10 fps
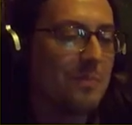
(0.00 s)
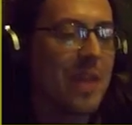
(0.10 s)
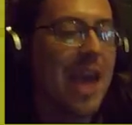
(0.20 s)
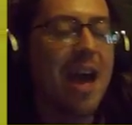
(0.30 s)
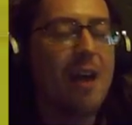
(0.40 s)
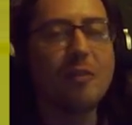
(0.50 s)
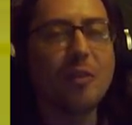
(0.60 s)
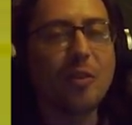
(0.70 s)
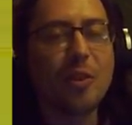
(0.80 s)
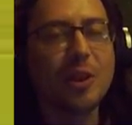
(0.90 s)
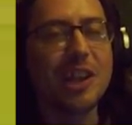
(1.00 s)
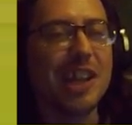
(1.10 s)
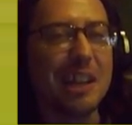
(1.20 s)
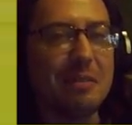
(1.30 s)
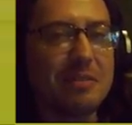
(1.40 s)
Everything
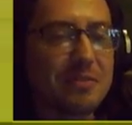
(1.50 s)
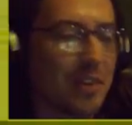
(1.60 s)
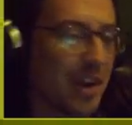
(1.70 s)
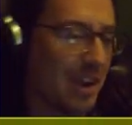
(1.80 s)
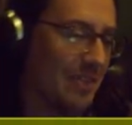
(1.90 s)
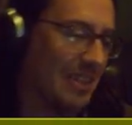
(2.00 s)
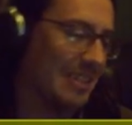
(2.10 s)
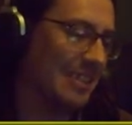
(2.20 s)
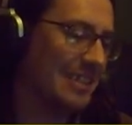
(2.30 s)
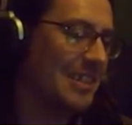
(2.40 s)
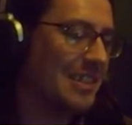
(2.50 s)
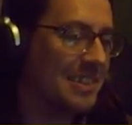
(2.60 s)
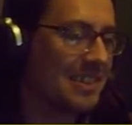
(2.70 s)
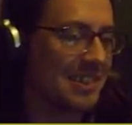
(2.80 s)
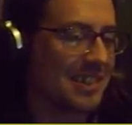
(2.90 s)
lives forever.
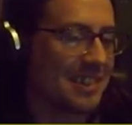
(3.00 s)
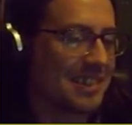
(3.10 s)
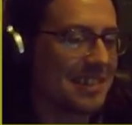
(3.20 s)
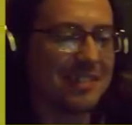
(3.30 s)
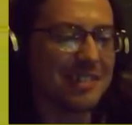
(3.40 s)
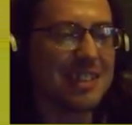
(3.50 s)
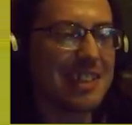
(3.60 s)
It's a